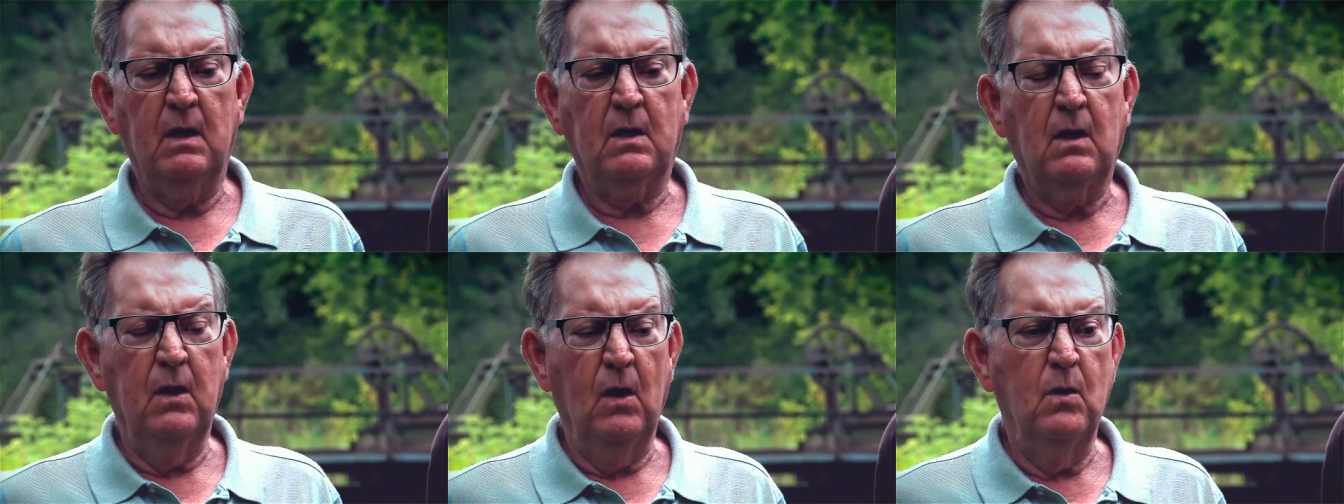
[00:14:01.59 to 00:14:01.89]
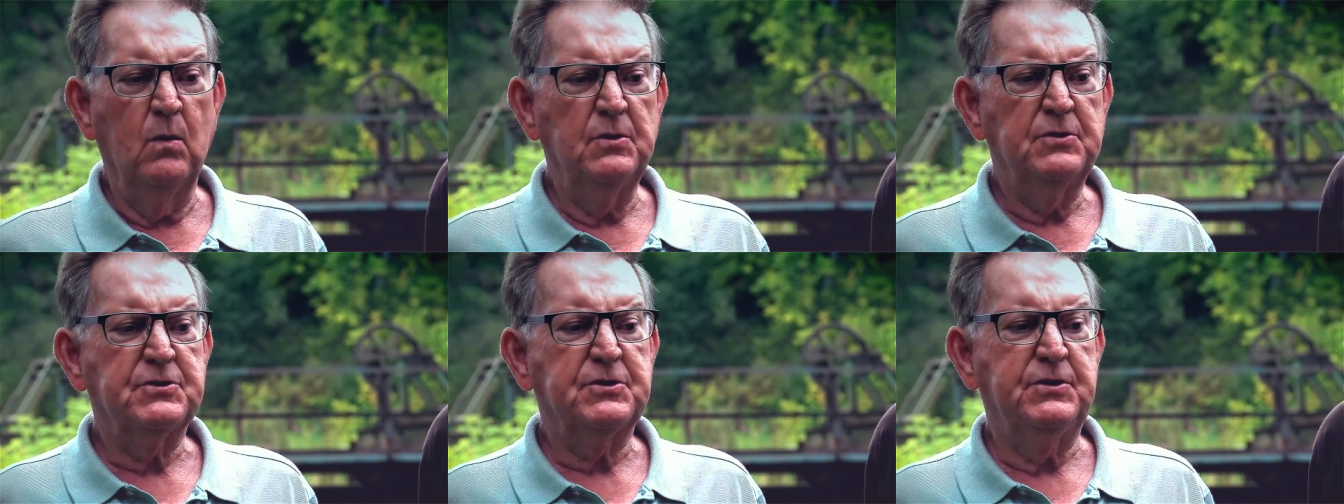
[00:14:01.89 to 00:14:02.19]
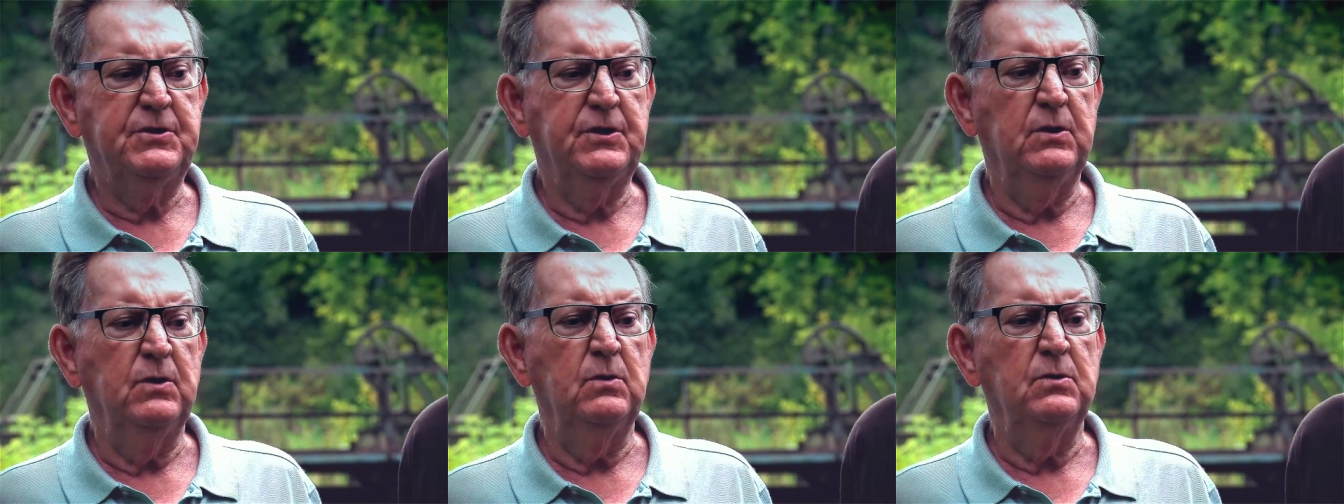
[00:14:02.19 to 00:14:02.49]
close
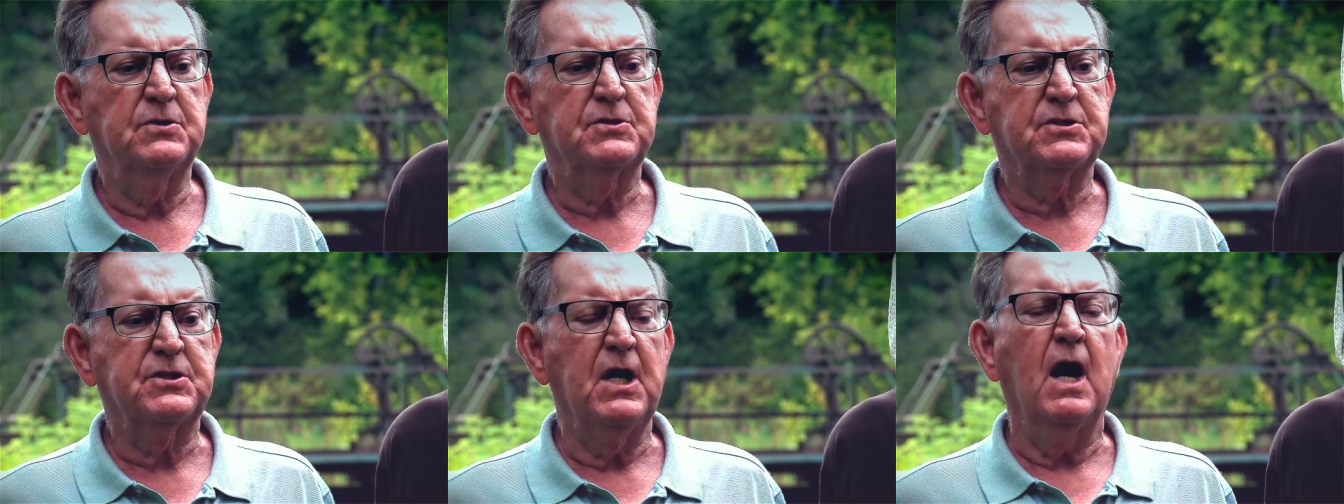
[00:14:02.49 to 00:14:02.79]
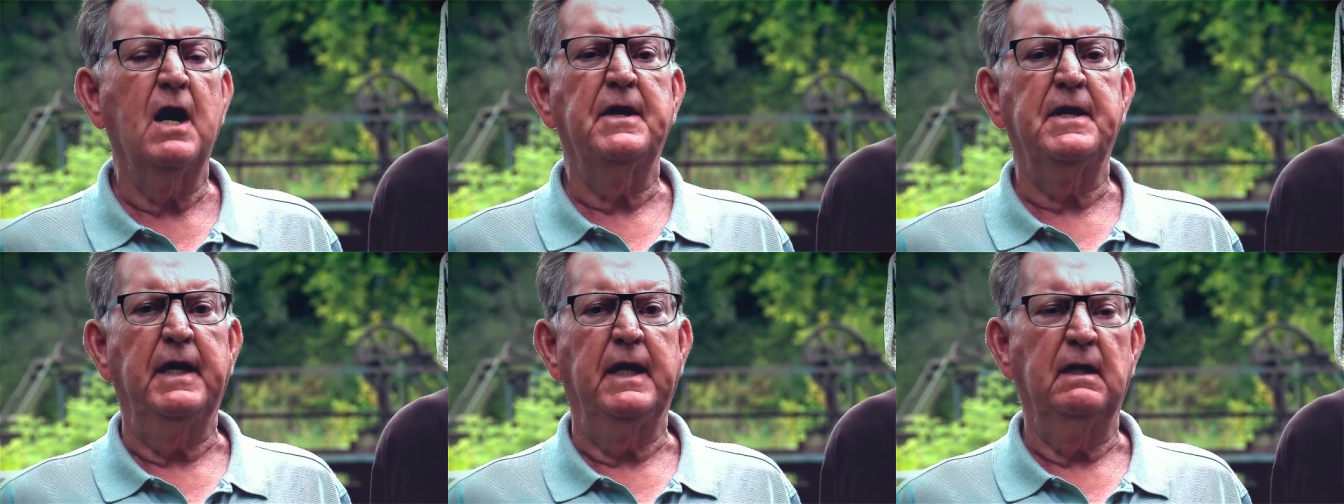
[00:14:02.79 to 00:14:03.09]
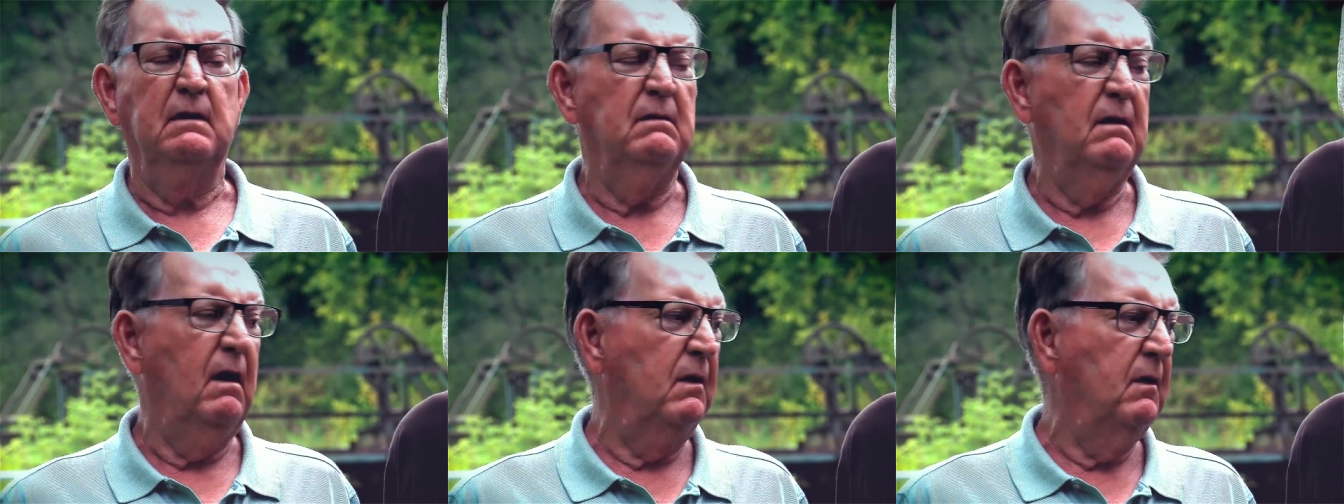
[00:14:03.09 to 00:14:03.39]
to
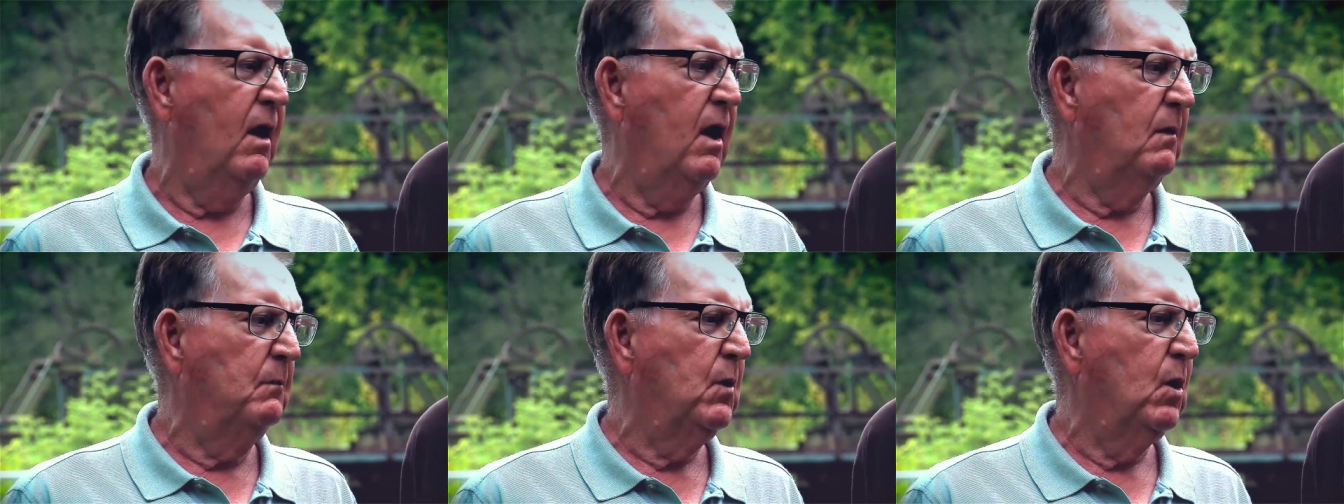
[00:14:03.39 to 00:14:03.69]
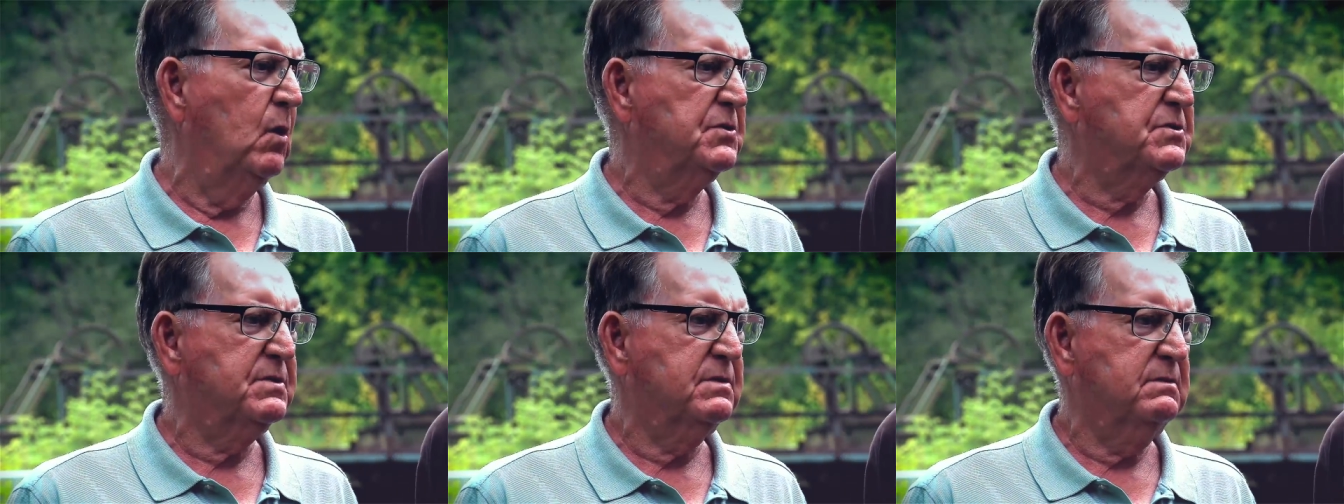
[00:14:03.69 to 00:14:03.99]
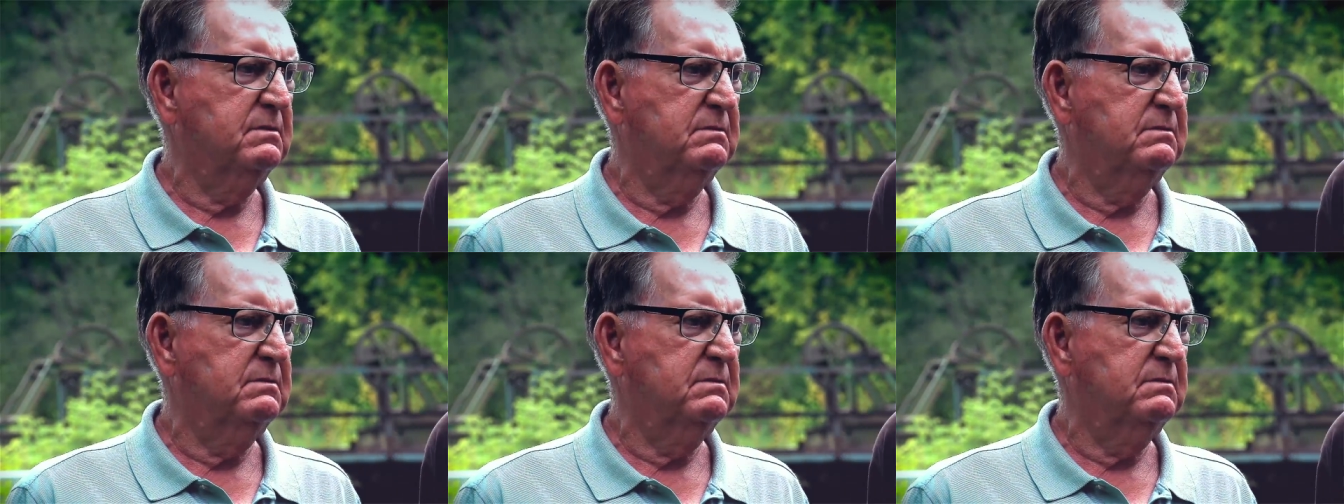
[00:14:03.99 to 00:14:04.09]
starting, and almost